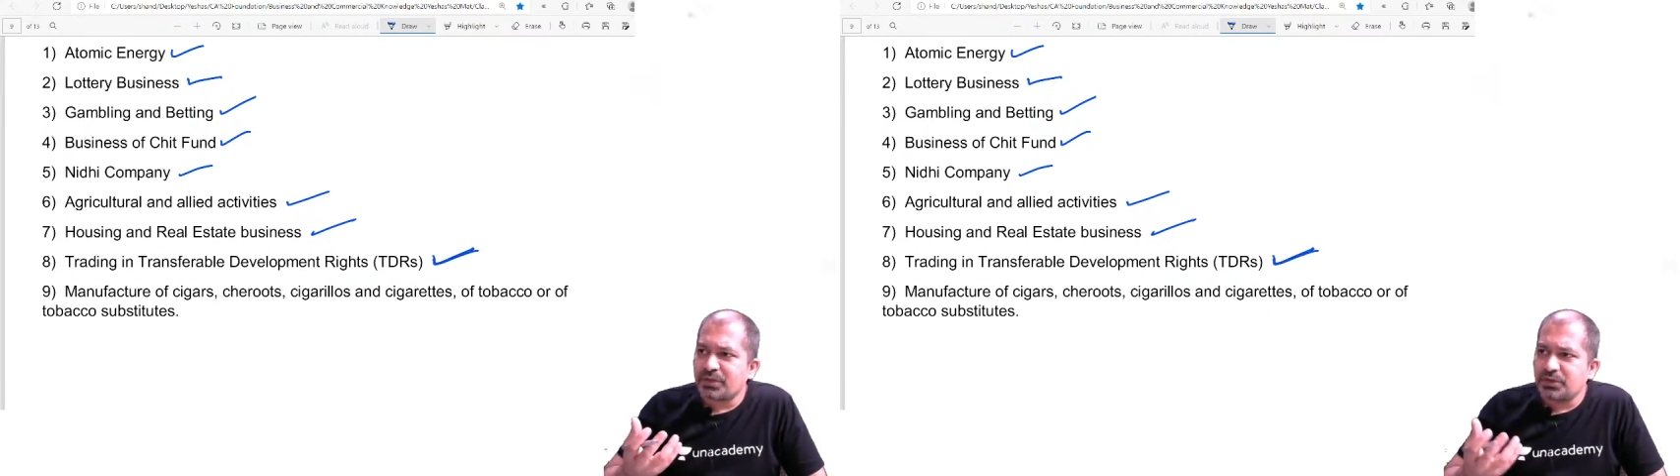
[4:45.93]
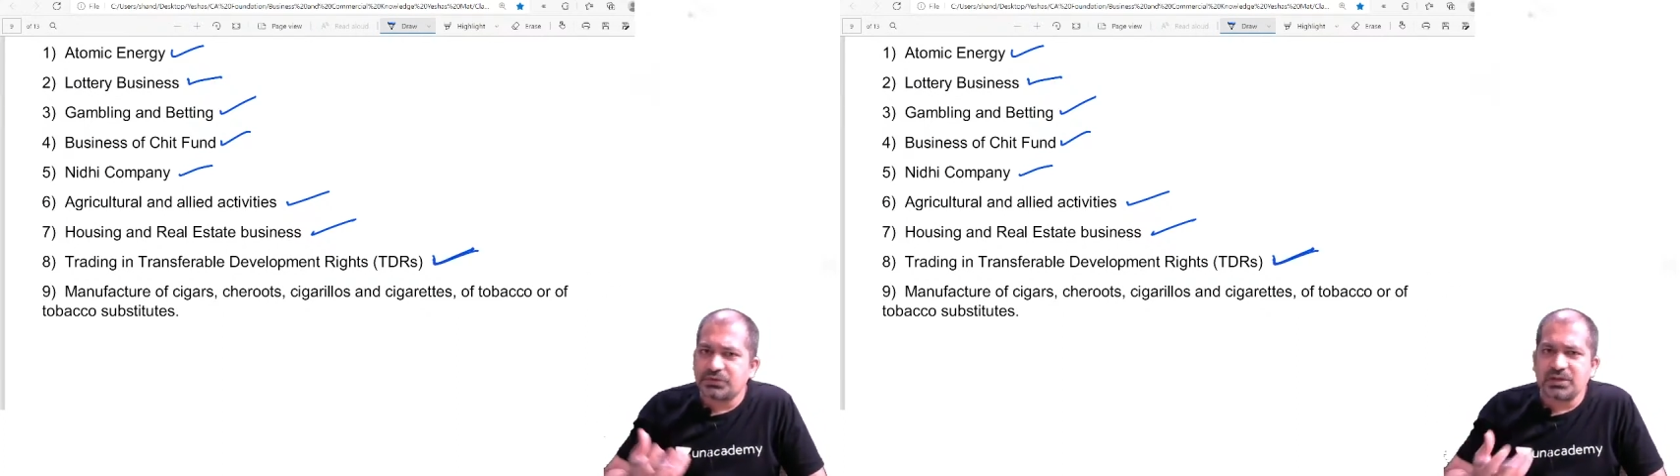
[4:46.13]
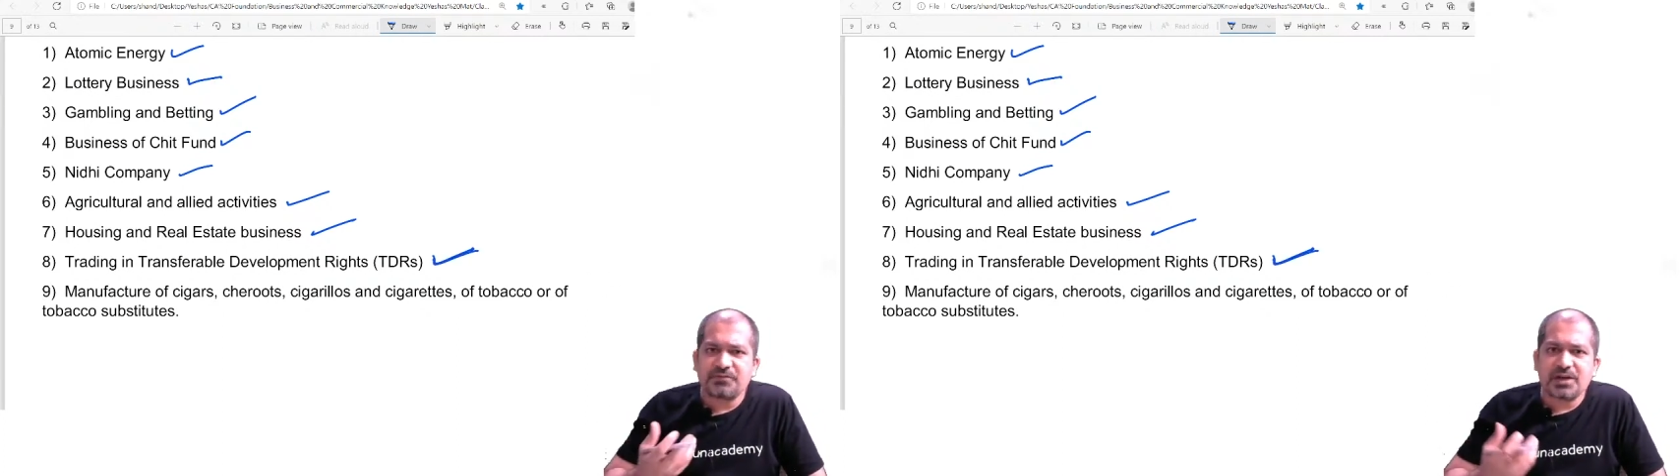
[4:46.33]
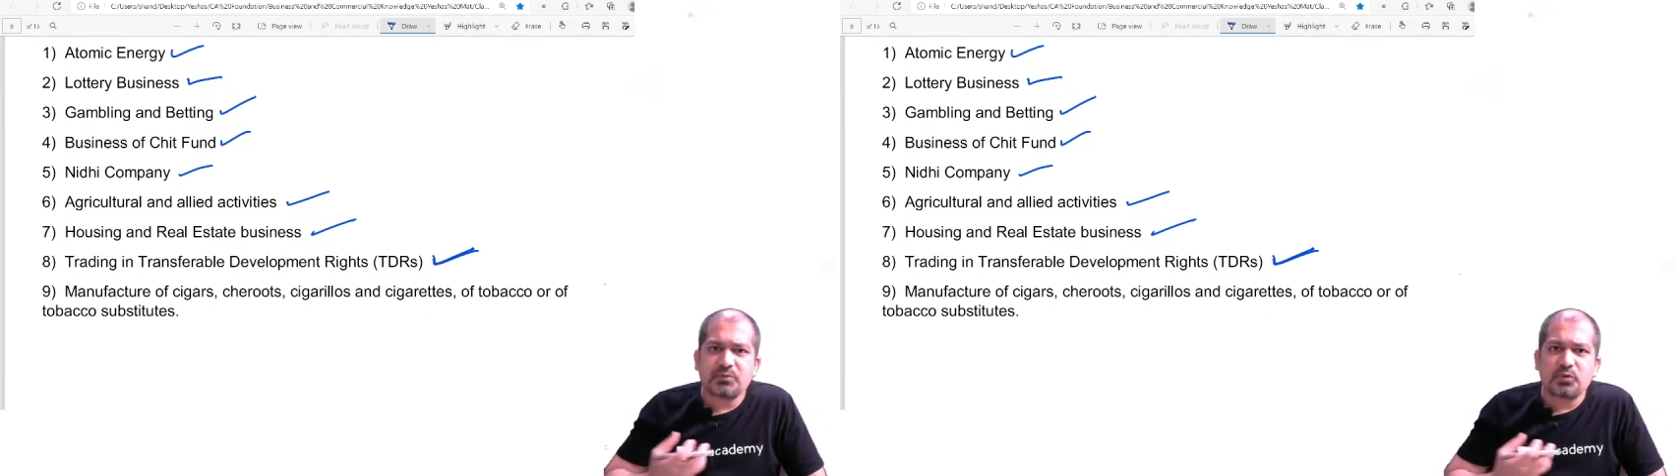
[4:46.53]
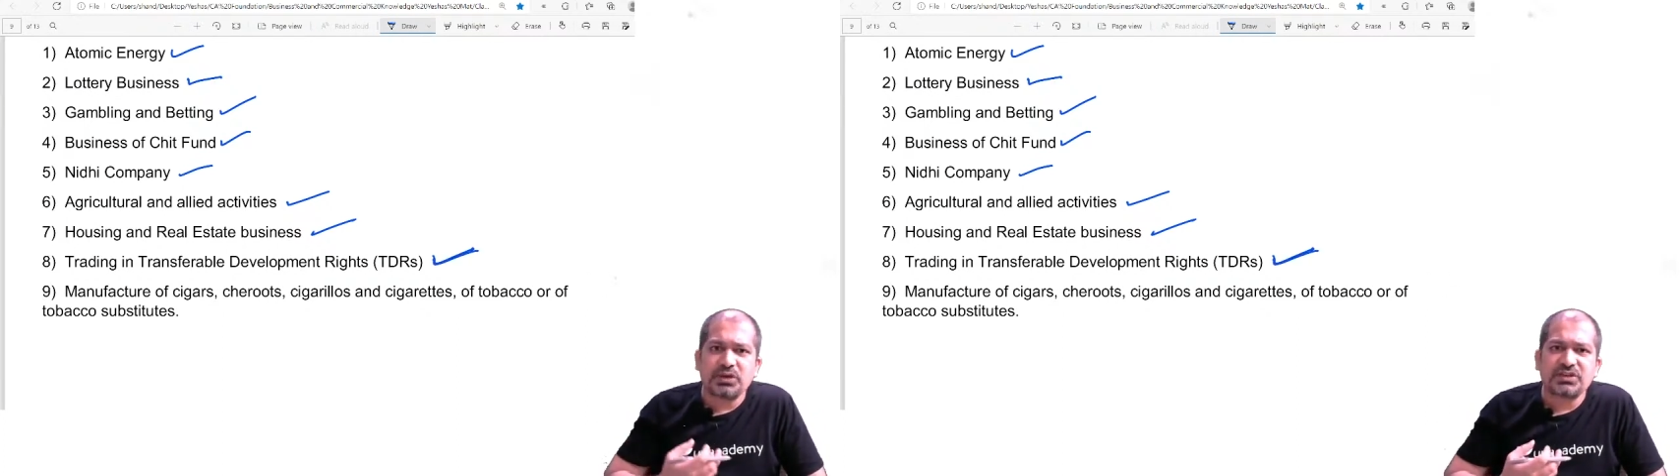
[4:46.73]
You see, if I'm
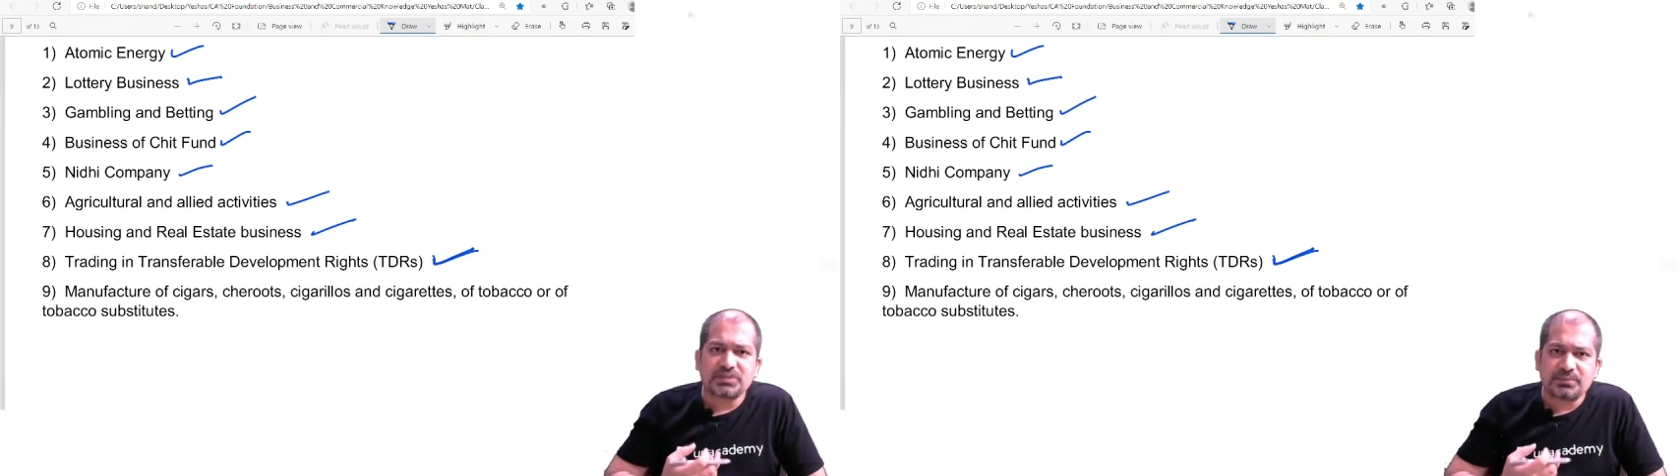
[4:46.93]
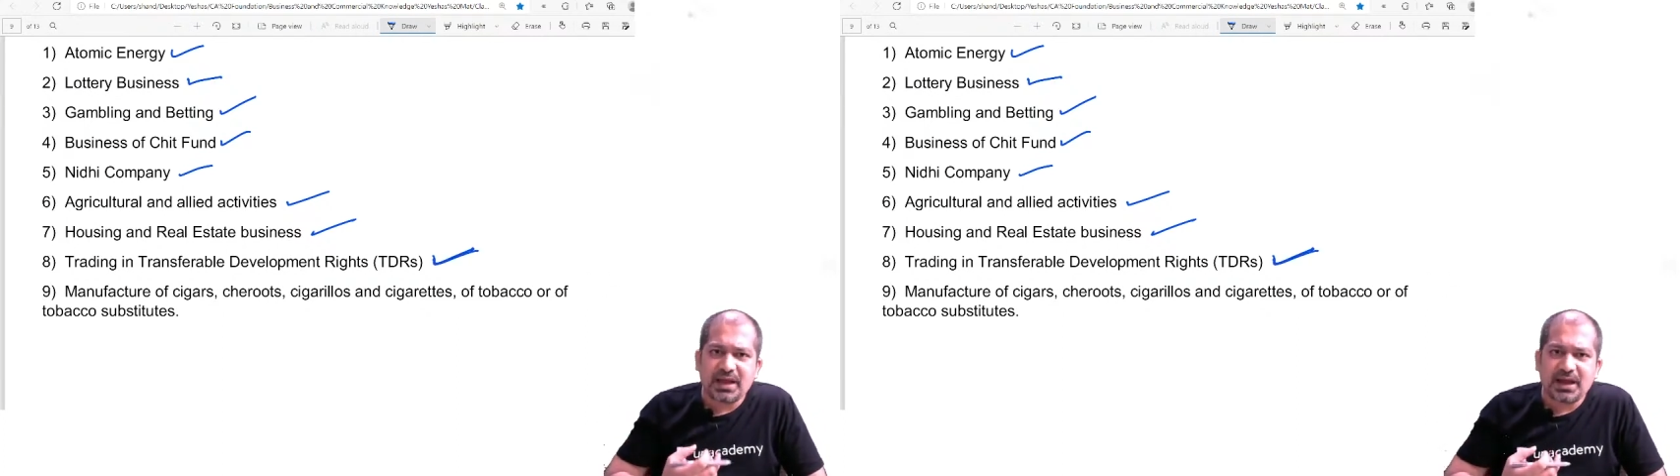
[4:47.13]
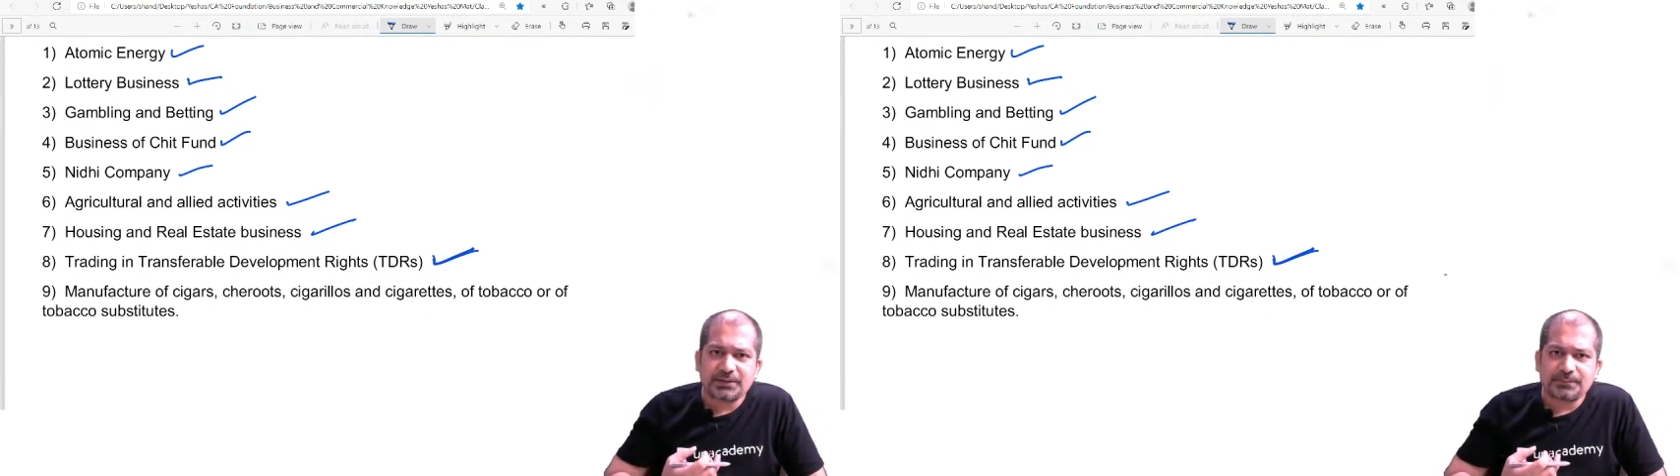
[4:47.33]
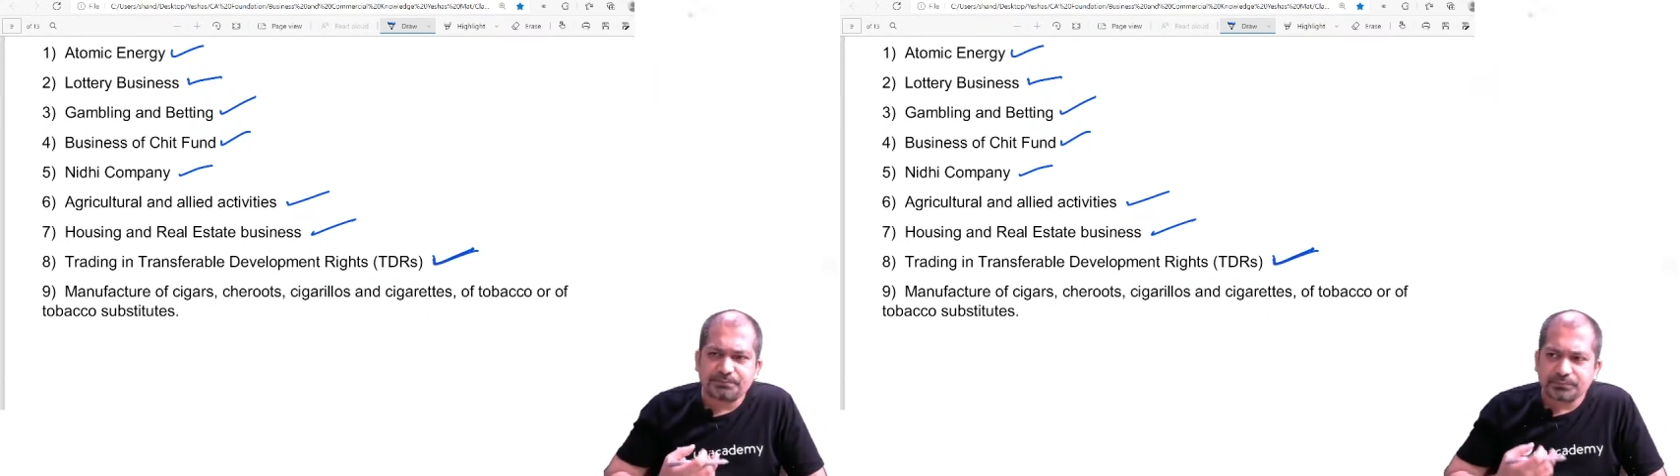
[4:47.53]
owning some land,